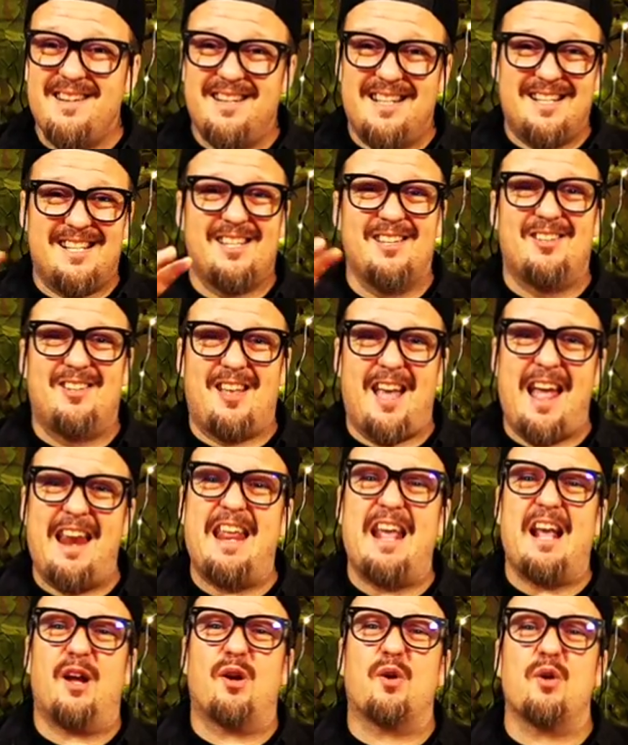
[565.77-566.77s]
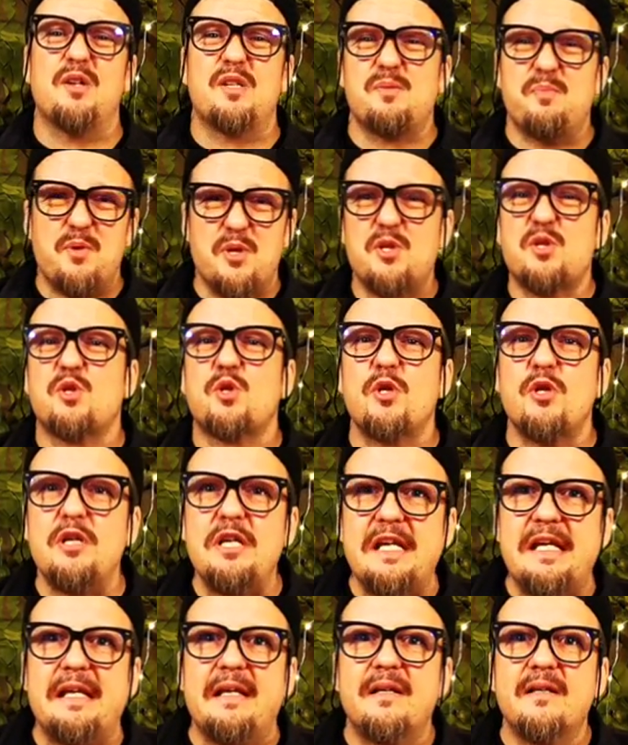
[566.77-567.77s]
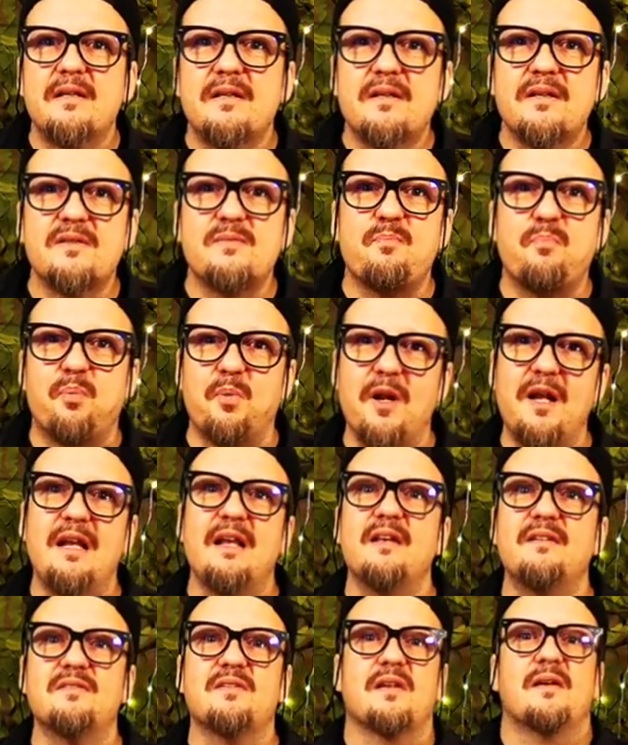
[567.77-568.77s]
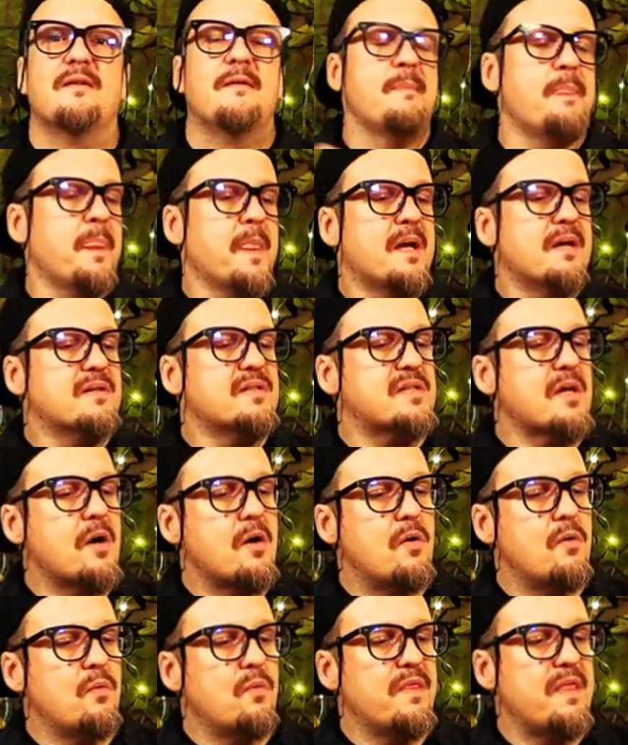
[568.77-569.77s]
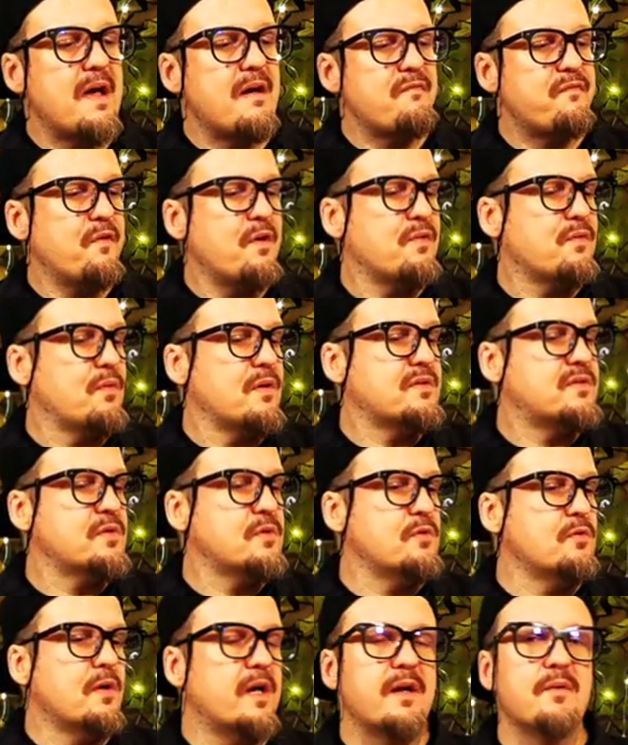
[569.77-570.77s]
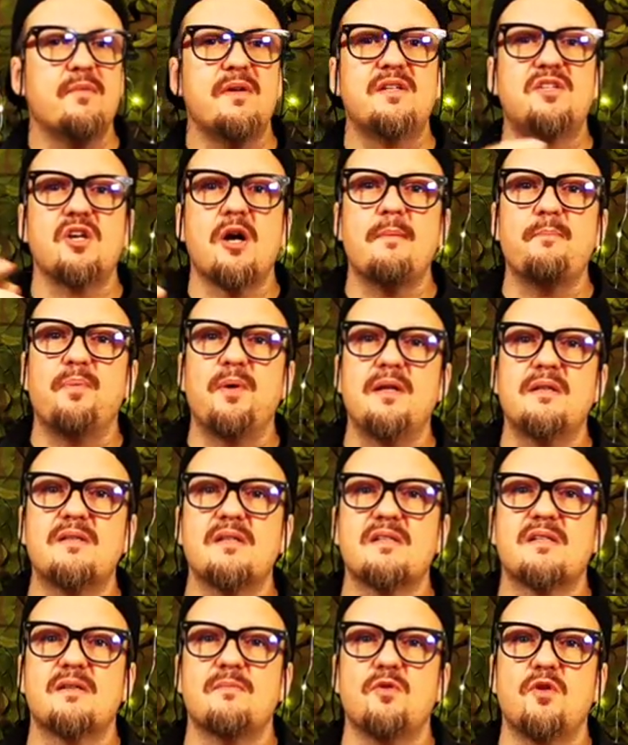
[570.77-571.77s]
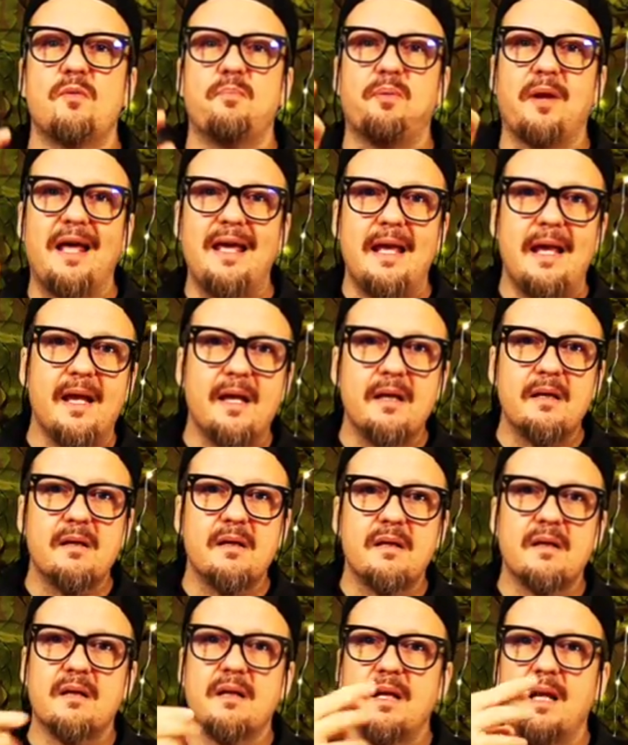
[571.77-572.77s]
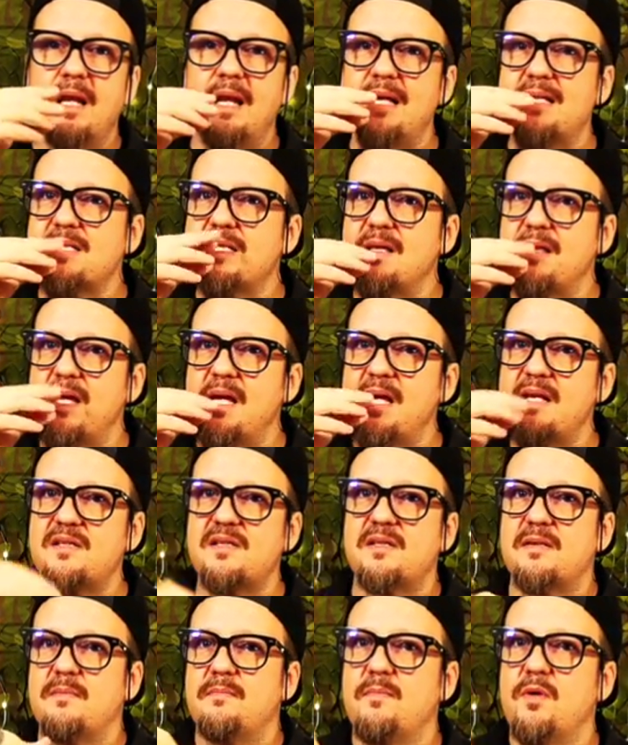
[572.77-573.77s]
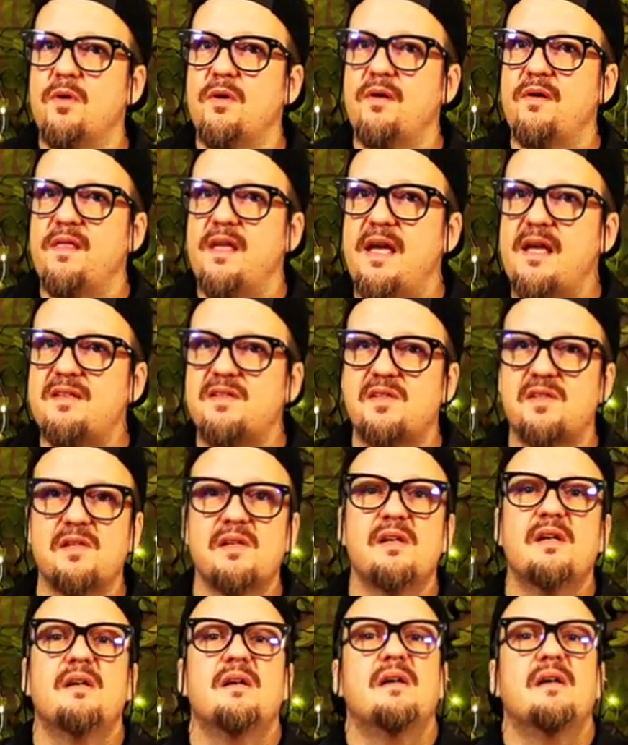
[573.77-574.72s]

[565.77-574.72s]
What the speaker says: a satanic Christmas tree. It's brilliant. So without further ado, why don't we jump into some more playing, less of this, more of this,